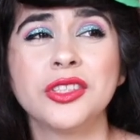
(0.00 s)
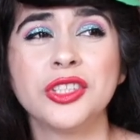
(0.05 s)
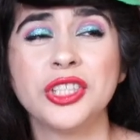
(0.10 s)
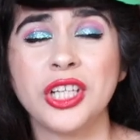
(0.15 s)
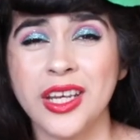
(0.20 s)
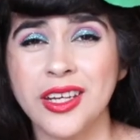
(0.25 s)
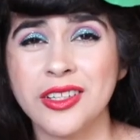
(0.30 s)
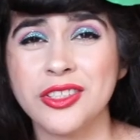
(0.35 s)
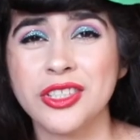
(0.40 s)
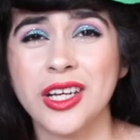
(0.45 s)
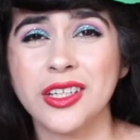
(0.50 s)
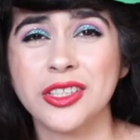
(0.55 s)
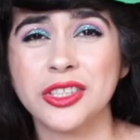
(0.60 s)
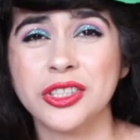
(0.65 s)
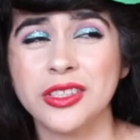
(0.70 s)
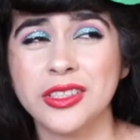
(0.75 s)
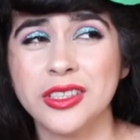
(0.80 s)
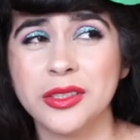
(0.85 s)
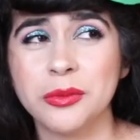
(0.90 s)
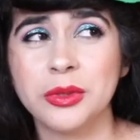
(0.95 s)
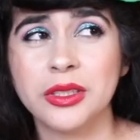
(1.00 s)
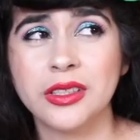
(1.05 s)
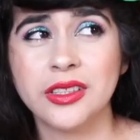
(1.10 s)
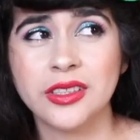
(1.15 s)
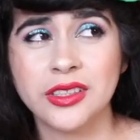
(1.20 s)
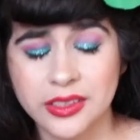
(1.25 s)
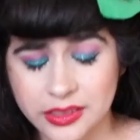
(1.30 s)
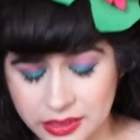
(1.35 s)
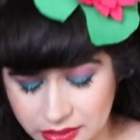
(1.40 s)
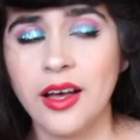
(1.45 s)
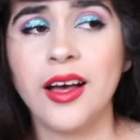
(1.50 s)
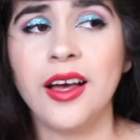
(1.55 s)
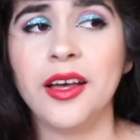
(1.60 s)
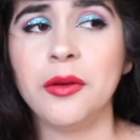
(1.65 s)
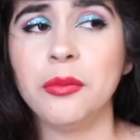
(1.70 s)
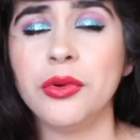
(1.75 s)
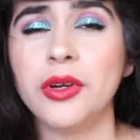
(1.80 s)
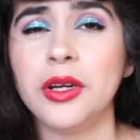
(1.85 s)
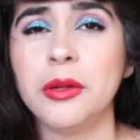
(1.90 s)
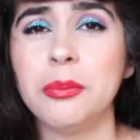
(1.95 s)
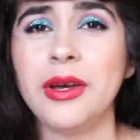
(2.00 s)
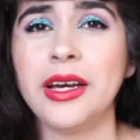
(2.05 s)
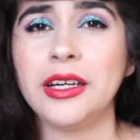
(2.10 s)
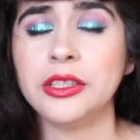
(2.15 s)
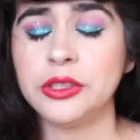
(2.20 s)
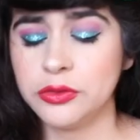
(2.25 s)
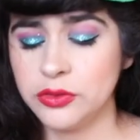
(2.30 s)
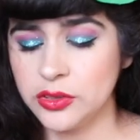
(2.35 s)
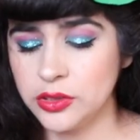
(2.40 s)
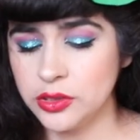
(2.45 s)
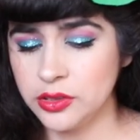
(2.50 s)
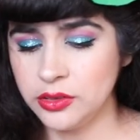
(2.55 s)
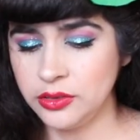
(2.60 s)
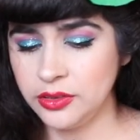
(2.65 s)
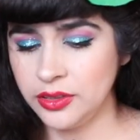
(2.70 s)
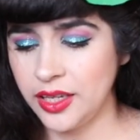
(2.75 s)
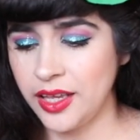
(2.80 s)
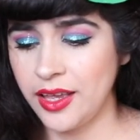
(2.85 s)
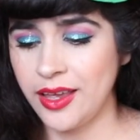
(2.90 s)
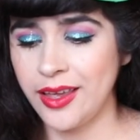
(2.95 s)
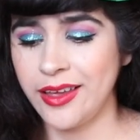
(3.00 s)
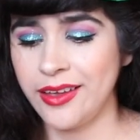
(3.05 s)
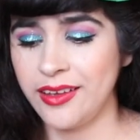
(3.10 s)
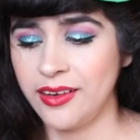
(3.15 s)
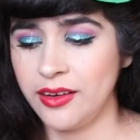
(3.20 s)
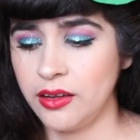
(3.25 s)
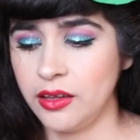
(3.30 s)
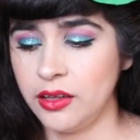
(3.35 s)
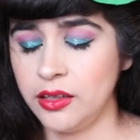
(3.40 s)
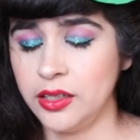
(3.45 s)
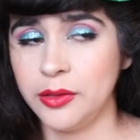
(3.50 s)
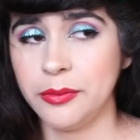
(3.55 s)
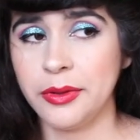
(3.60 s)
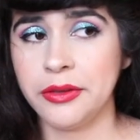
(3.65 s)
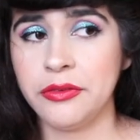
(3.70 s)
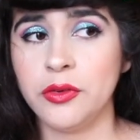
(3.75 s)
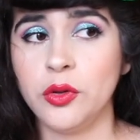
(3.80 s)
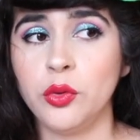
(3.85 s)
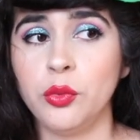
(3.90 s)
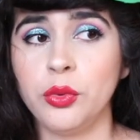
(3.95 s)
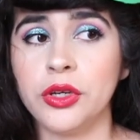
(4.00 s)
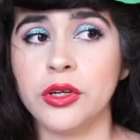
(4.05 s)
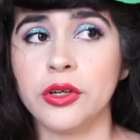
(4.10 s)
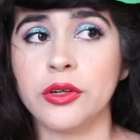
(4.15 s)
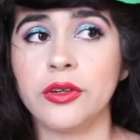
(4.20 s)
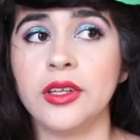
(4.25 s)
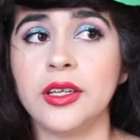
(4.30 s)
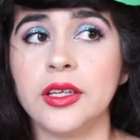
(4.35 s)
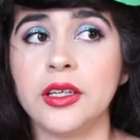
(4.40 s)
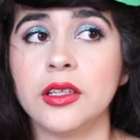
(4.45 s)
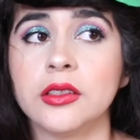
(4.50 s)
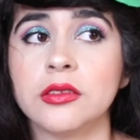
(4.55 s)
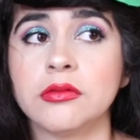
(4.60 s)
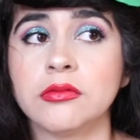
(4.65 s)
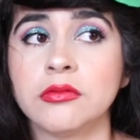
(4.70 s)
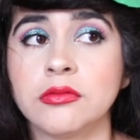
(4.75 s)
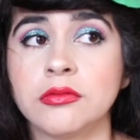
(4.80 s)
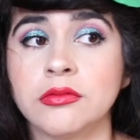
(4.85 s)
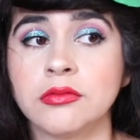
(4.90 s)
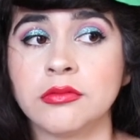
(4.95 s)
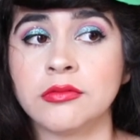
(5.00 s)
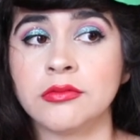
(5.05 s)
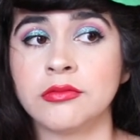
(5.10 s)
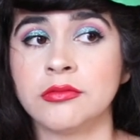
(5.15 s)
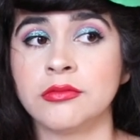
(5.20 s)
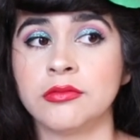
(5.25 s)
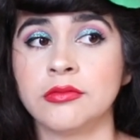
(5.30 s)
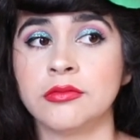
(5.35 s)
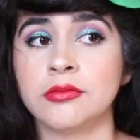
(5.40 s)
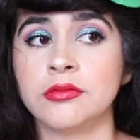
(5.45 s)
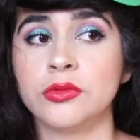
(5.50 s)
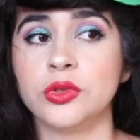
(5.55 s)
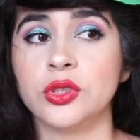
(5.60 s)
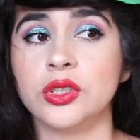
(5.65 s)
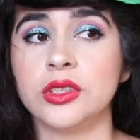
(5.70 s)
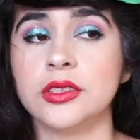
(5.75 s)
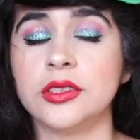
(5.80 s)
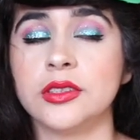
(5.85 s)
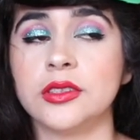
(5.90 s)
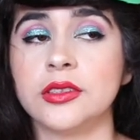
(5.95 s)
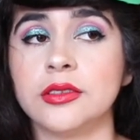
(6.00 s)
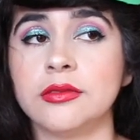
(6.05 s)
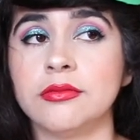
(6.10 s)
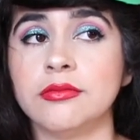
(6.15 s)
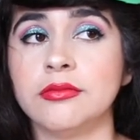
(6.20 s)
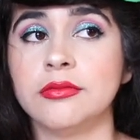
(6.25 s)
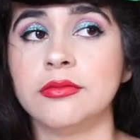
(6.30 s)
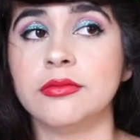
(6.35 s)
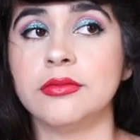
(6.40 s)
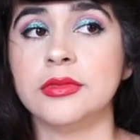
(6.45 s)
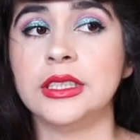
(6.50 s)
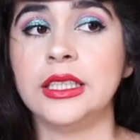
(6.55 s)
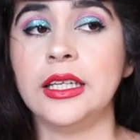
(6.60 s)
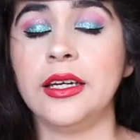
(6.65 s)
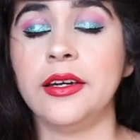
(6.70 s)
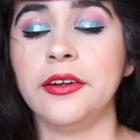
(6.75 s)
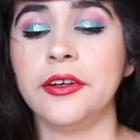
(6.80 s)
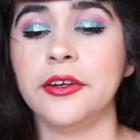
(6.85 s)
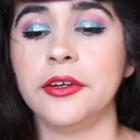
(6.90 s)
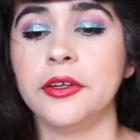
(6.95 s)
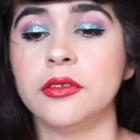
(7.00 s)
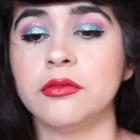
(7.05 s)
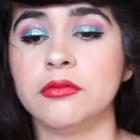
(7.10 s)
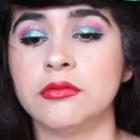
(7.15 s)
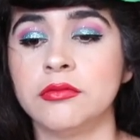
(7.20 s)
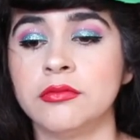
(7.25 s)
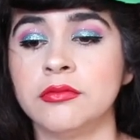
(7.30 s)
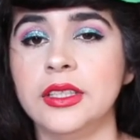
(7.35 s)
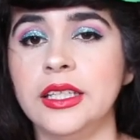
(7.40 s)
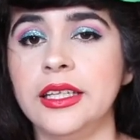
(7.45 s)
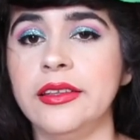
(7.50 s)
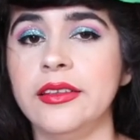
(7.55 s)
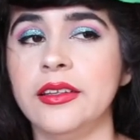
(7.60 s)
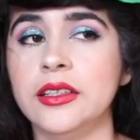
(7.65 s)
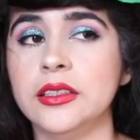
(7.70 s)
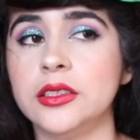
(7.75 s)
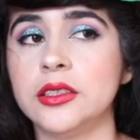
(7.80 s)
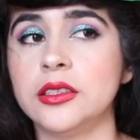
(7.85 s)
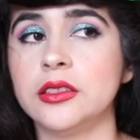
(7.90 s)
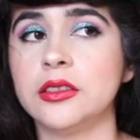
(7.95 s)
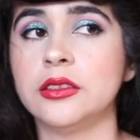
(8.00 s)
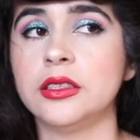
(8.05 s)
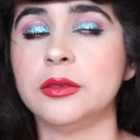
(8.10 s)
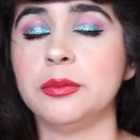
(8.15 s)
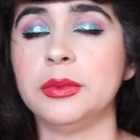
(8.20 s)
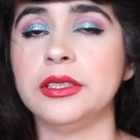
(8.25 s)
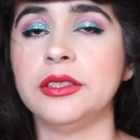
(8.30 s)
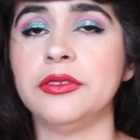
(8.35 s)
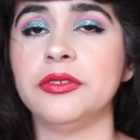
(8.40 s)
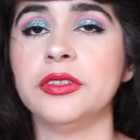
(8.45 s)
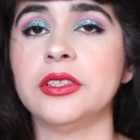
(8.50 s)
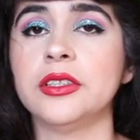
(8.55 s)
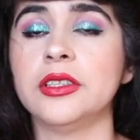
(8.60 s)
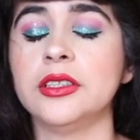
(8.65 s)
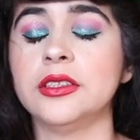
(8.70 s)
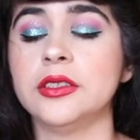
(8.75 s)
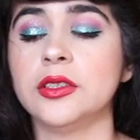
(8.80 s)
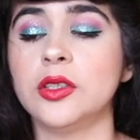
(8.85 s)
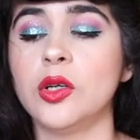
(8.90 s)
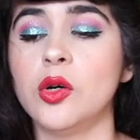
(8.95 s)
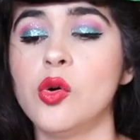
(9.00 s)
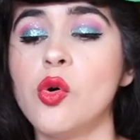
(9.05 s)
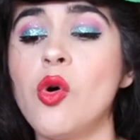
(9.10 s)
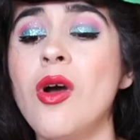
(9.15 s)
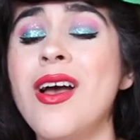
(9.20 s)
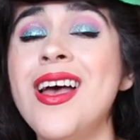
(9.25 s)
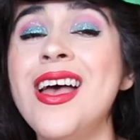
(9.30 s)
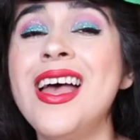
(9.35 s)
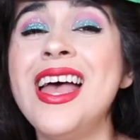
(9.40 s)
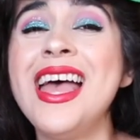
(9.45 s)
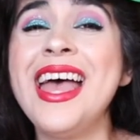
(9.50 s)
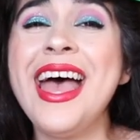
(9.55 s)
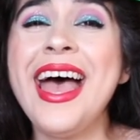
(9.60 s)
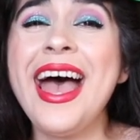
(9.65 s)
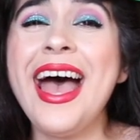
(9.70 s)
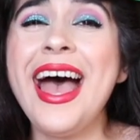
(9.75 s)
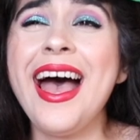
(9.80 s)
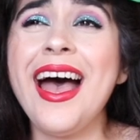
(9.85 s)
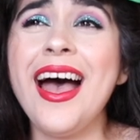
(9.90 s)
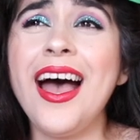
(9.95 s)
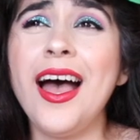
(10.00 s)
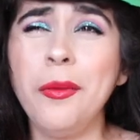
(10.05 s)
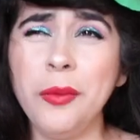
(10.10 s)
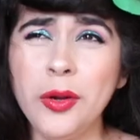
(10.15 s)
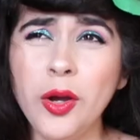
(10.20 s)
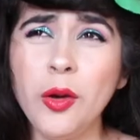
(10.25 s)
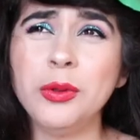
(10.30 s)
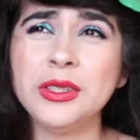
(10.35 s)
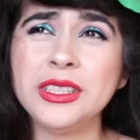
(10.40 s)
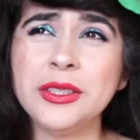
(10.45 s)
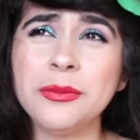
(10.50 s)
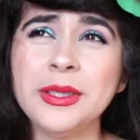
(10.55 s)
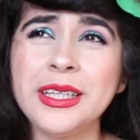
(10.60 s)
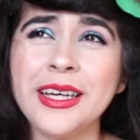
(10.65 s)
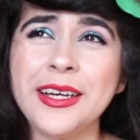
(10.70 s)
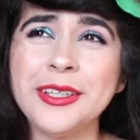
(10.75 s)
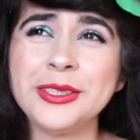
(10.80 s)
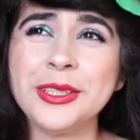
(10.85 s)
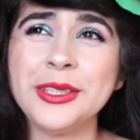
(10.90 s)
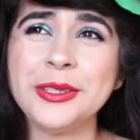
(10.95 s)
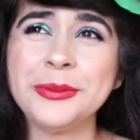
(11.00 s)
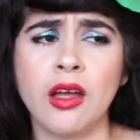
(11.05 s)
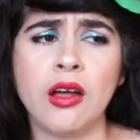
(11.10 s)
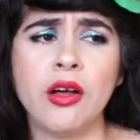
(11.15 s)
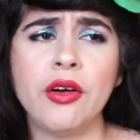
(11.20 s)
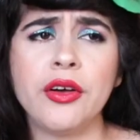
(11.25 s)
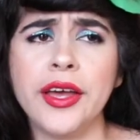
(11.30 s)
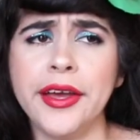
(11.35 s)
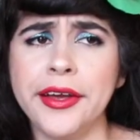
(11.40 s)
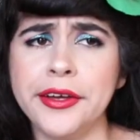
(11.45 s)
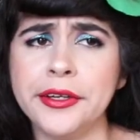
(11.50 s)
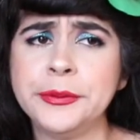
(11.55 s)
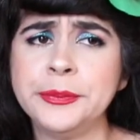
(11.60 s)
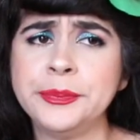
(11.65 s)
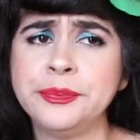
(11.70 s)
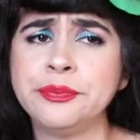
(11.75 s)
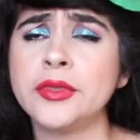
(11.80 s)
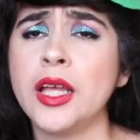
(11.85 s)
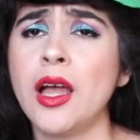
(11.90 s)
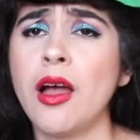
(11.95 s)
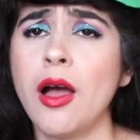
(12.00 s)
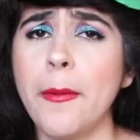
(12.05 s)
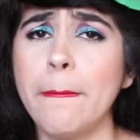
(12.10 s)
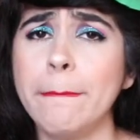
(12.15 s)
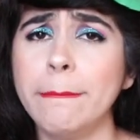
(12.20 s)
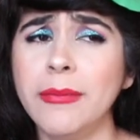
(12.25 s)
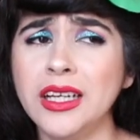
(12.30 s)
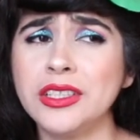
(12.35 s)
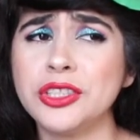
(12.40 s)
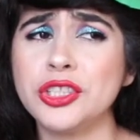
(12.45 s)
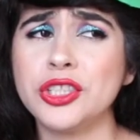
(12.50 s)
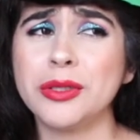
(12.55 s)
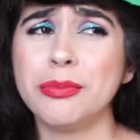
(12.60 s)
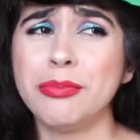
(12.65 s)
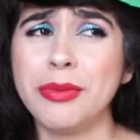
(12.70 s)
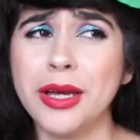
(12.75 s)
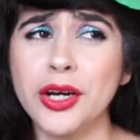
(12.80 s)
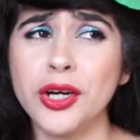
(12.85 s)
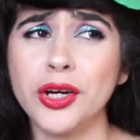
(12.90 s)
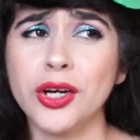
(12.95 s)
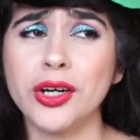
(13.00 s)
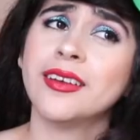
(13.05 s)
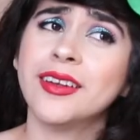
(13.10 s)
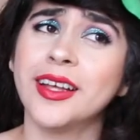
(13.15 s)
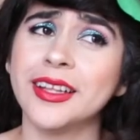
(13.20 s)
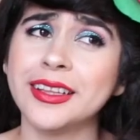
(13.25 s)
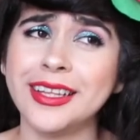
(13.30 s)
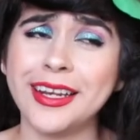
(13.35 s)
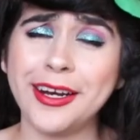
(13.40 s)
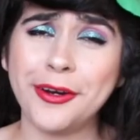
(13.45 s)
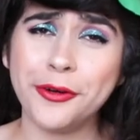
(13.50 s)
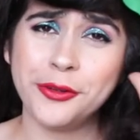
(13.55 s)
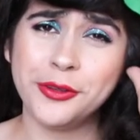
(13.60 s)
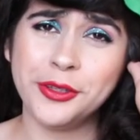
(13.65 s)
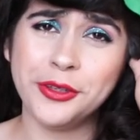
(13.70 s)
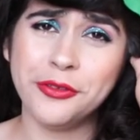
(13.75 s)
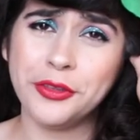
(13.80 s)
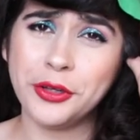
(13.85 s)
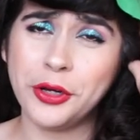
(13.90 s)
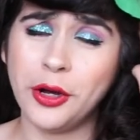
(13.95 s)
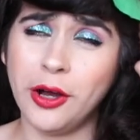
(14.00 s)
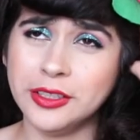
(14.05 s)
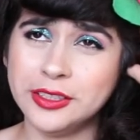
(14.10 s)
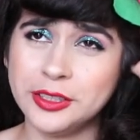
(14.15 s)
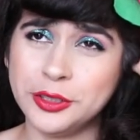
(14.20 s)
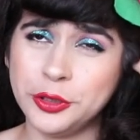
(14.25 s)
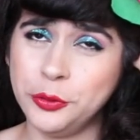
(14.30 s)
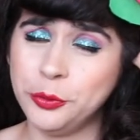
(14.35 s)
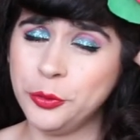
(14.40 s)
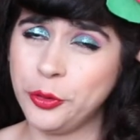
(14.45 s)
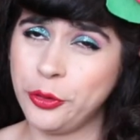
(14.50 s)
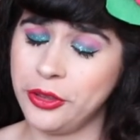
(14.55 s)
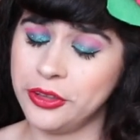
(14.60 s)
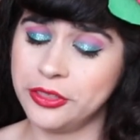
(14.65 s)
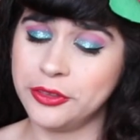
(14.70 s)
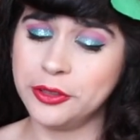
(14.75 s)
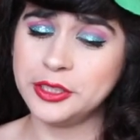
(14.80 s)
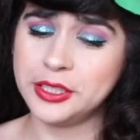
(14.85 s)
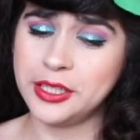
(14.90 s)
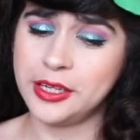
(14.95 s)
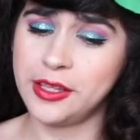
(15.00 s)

change actually because I'm pretty bashful and um, I feel weird like just sitting here in this specifically. So I'm gonna go put something else on. Okay, much better. Not that I don't love the costume or that there's